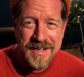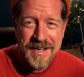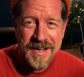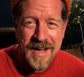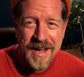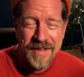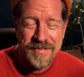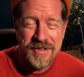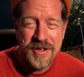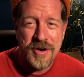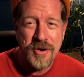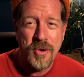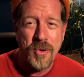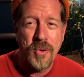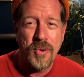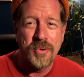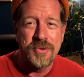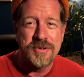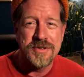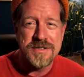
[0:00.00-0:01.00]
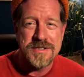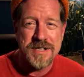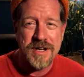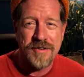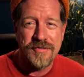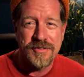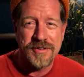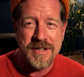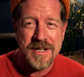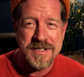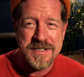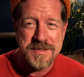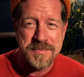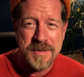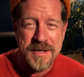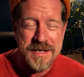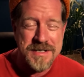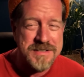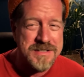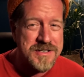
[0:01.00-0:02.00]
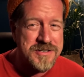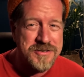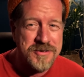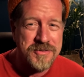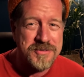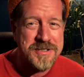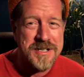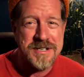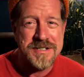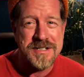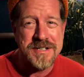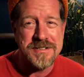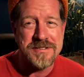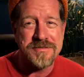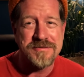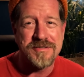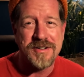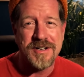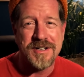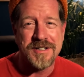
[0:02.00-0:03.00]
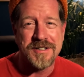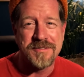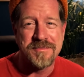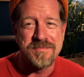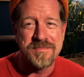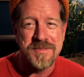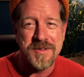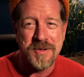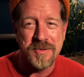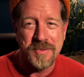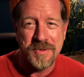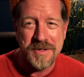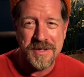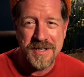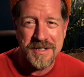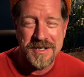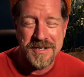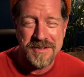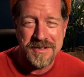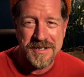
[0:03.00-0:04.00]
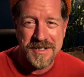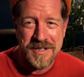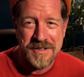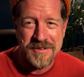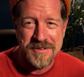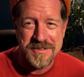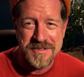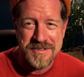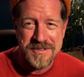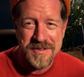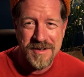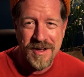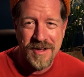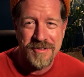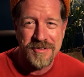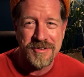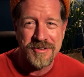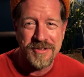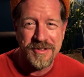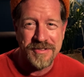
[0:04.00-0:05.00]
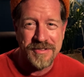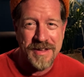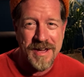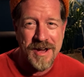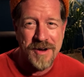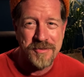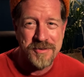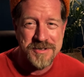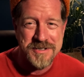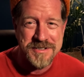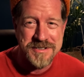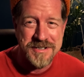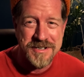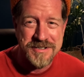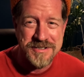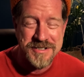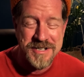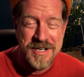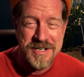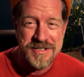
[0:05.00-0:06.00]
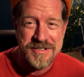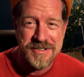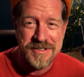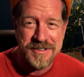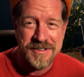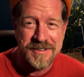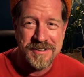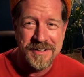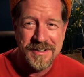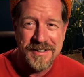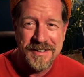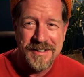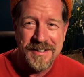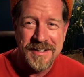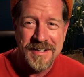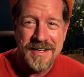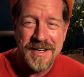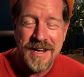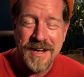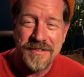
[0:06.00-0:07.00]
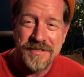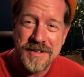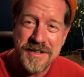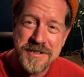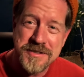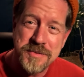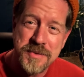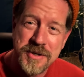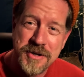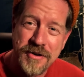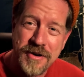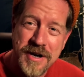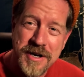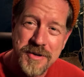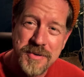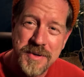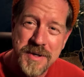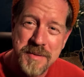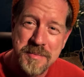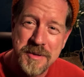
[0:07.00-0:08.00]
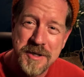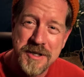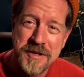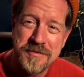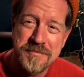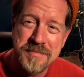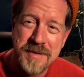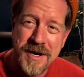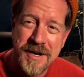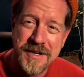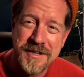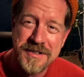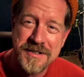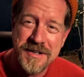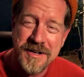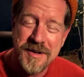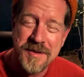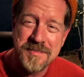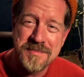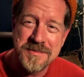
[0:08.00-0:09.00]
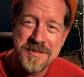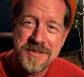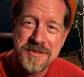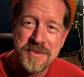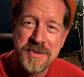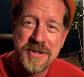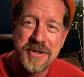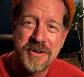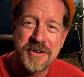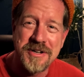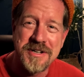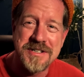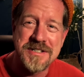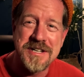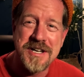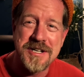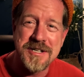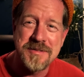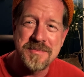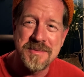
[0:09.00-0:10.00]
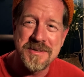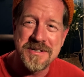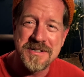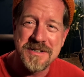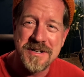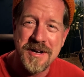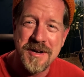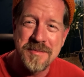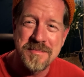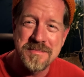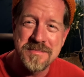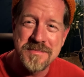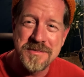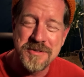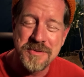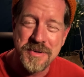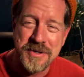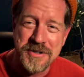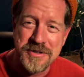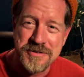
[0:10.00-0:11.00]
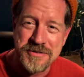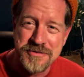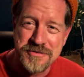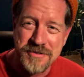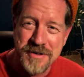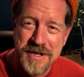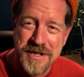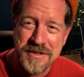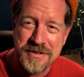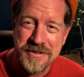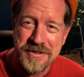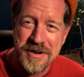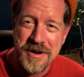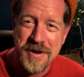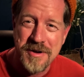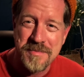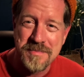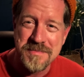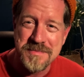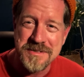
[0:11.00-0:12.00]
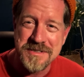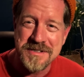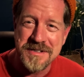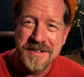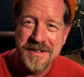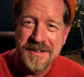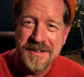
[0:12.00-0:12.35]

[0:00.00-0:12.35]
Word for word: and then hold yourself in that space and don't identify with anything else other than that which is unchanging. And that's where your equanimity of mind comes, where your contentment comes, where your strength comes,